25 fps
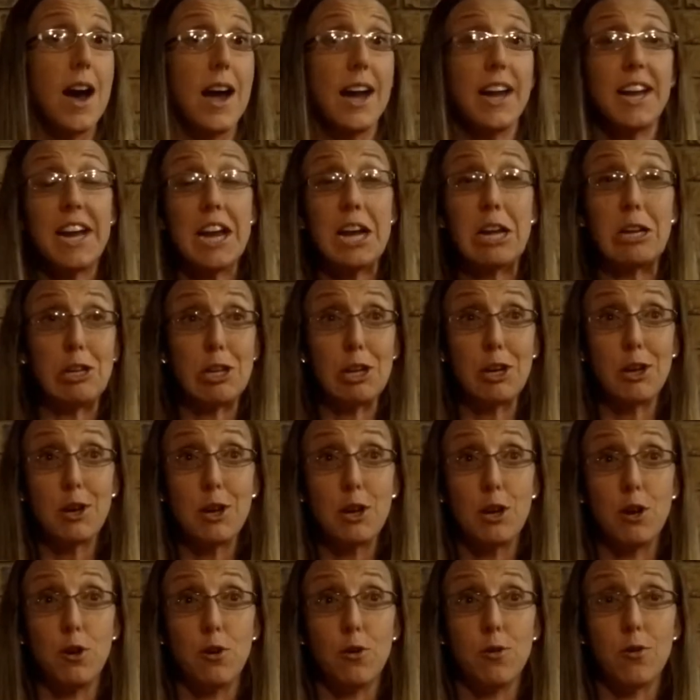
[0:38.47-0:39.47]
I can't tell
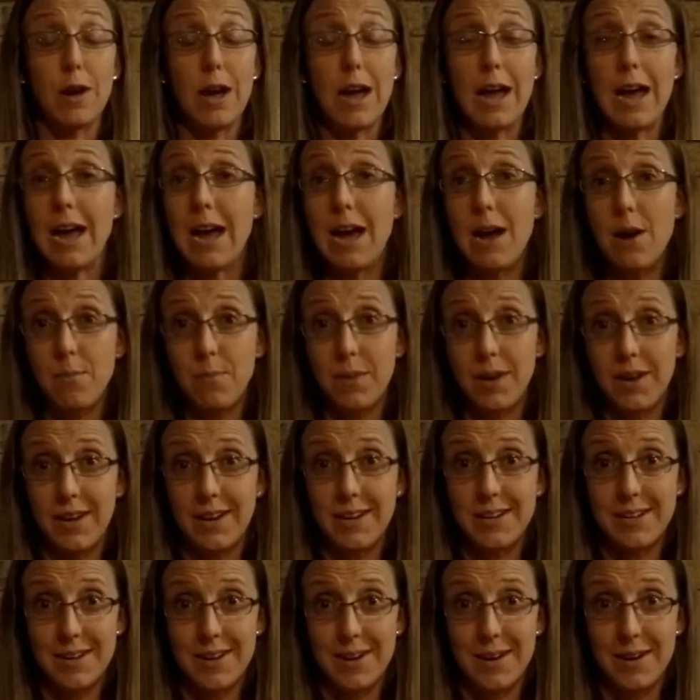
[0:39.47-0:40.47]
you how
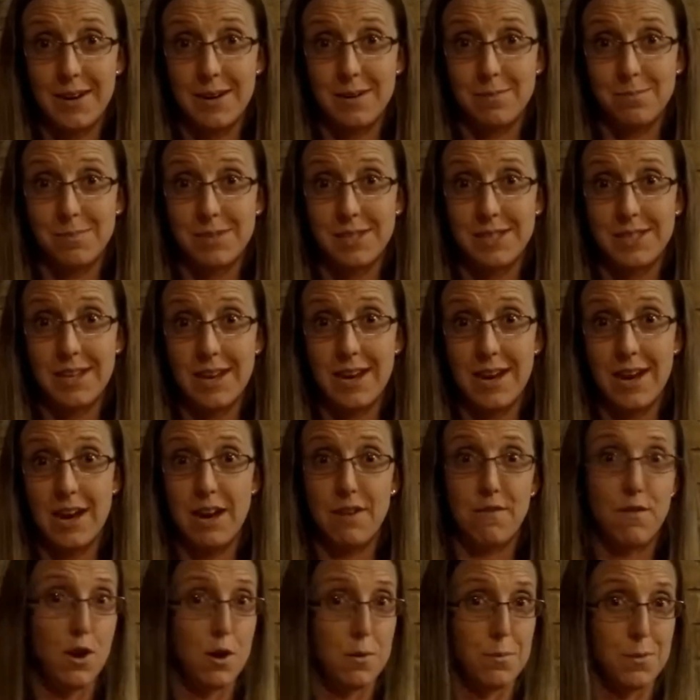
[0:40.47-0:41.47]
many times
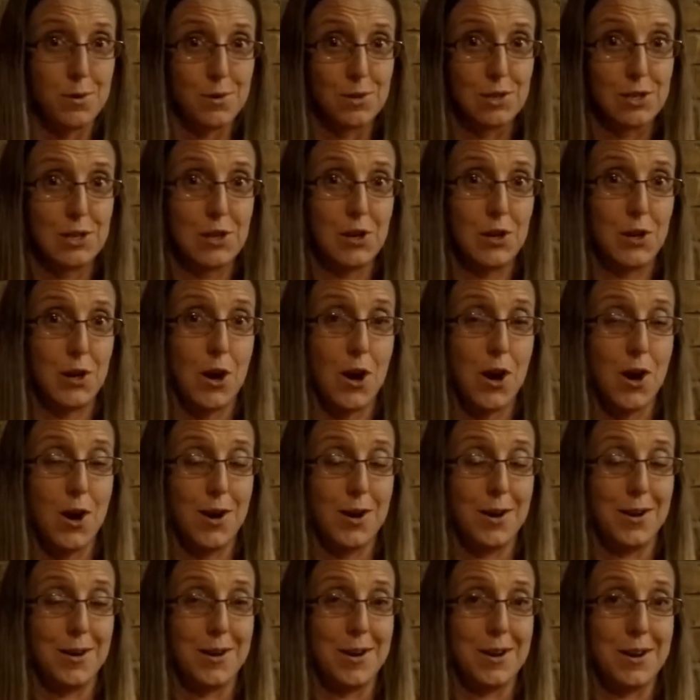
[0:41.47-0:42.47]
I've almost
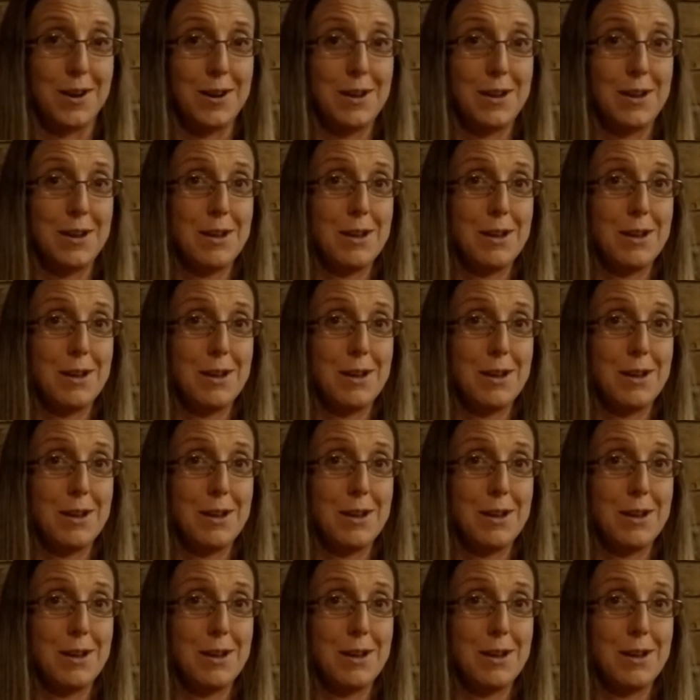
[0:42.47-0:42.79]
caught in